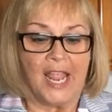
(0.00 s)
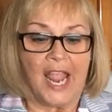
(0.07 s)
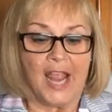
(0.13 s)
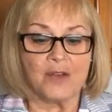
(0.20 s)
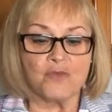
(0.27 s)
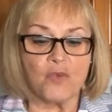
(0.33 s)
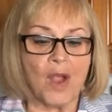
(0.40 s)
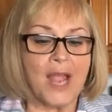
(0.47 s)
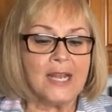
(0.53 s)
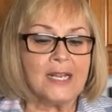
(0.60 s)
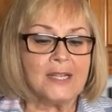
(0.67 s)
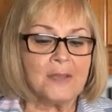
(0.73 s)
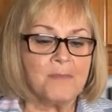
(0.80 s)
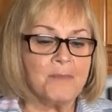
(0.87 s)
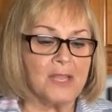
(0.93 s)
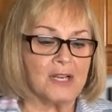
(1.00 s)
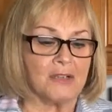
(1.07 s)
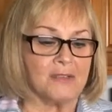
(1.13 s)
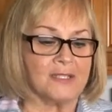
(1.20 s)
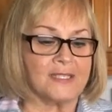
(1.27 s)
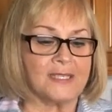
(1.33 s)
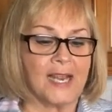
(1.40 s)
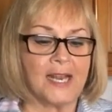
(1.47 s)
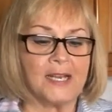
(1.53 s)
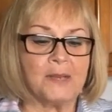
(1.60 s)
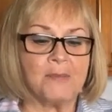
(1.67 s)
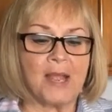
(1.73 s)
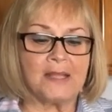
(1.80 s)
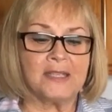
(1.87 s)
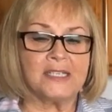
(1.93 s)
And right in the middle, standing
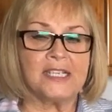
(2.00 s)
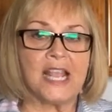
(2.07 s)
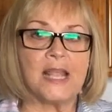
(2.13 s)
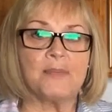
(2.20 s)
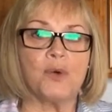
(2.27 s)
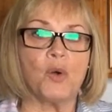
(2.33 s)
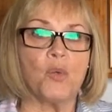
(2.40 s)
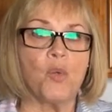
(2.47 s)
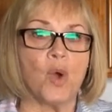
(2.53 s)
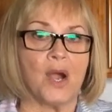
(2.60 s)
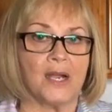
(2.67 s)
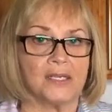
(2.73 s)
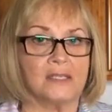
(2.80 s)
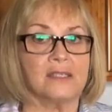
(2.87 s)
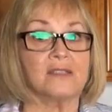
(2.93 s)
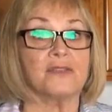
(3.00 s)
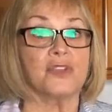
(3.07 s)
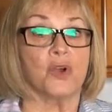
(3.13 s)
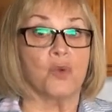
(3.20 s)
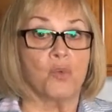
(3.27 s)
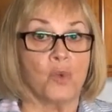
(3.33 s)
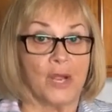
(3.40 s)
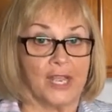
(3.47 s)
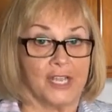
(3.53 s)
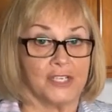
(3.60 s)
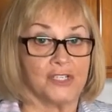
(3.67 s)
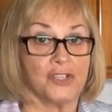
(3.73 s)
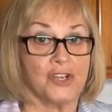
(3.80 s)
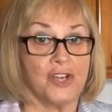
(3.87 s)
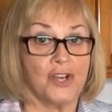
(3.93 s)
by the table, was the
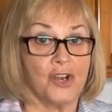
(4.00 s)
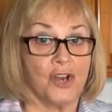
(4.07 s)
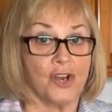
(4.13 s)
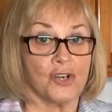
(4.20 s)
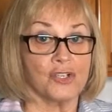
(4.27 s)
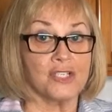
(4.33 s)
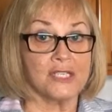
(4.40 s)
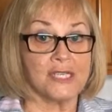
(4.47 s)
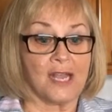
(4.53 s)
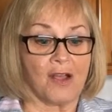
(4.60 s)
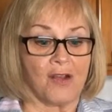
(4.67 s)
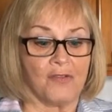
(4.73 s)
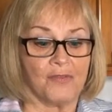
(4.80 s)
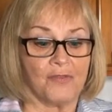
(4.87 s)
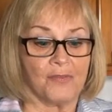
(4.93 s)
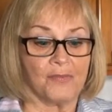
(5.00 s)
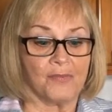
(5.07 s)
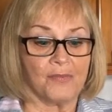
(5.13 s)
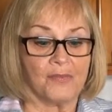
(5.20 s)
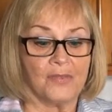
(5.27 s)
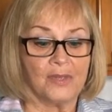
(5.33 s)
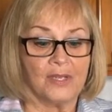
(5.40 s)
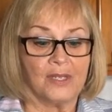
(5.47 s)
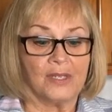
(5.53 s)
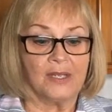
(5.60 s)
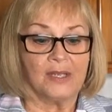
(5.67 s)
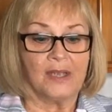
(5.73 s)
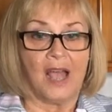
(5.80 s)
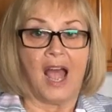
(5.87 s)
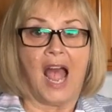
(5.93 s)
witch herself.
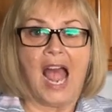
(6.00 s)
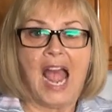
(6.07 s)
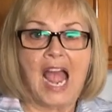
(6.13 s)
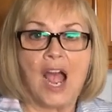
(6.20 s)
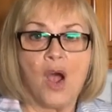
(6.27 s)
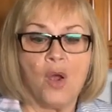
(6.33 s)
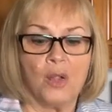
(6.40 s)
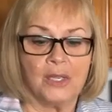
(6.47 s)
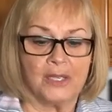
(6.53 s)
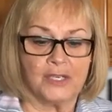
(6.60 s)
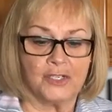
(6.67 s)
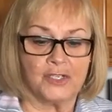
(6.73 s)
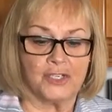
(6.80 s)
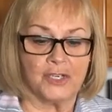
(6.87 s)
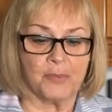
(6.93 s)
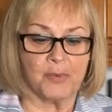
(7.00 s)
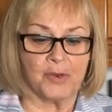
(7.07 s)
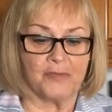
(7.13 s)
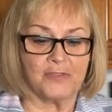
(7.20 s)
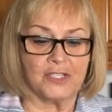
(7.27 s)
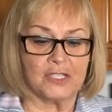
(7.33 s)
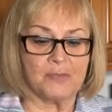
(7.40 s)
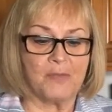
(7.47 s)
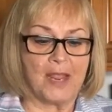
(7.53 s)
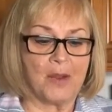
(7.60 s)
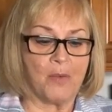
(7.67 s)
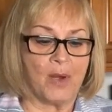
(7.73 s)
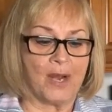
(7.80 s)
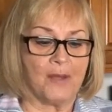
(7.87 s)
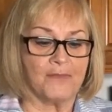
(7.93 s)
A howl and a gibber of dismay
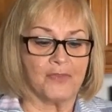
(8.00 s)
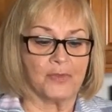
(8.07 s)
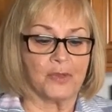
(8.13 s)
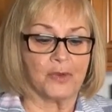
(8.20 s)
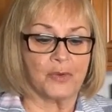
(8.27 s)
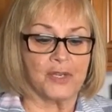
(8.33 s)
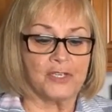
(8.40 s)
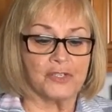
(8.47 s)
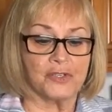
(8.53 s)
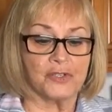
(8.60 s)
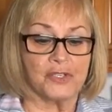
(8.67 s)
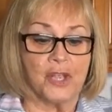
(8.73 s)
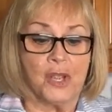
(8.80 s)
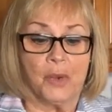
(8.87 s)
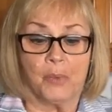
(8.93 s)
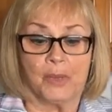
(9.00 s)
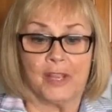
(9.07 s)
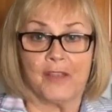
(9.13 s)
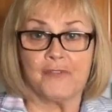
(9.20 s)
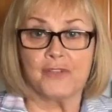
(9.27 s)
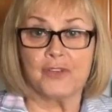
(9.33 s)
went up from the creatures when they